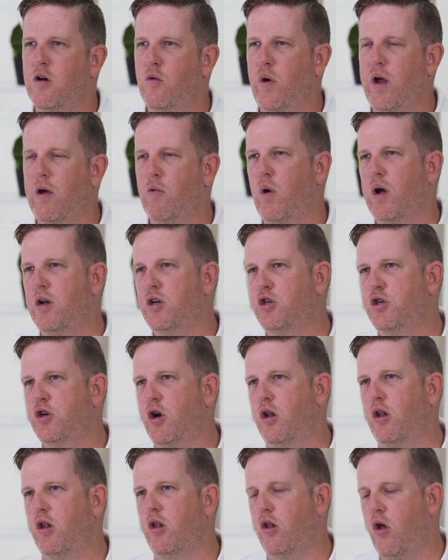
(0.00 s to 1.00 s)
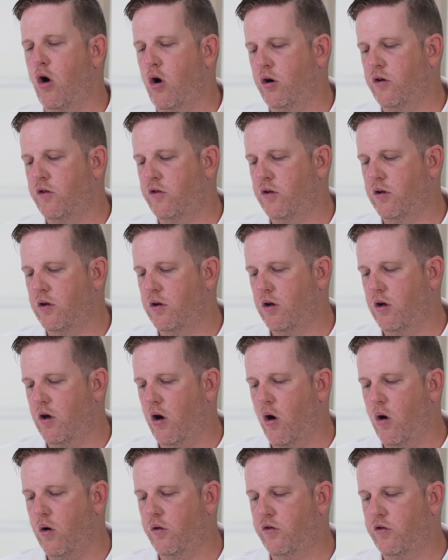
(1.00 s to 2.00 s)
where one shot locked
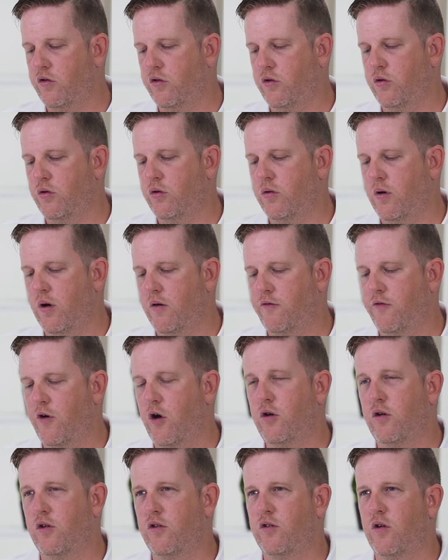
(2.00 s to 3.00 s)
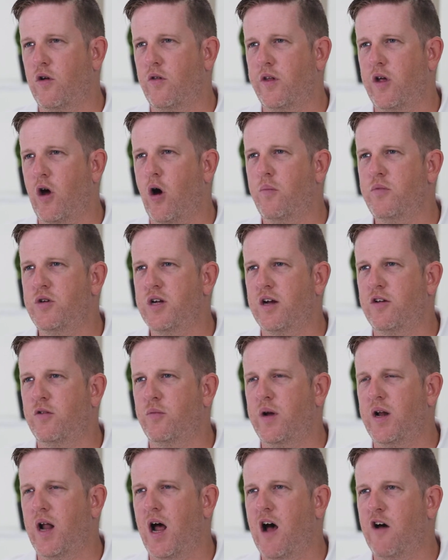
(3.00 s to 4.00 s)
onto focus on the object
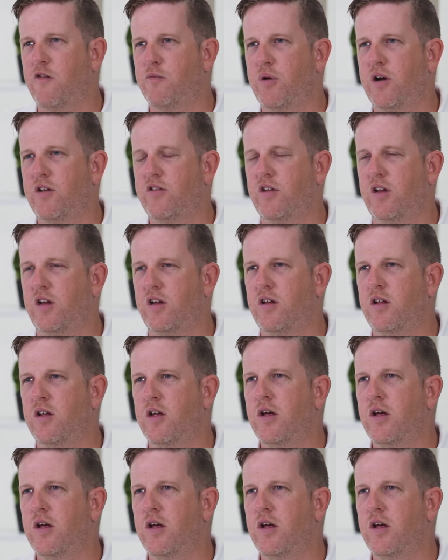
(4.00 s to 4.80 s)
when half pressing,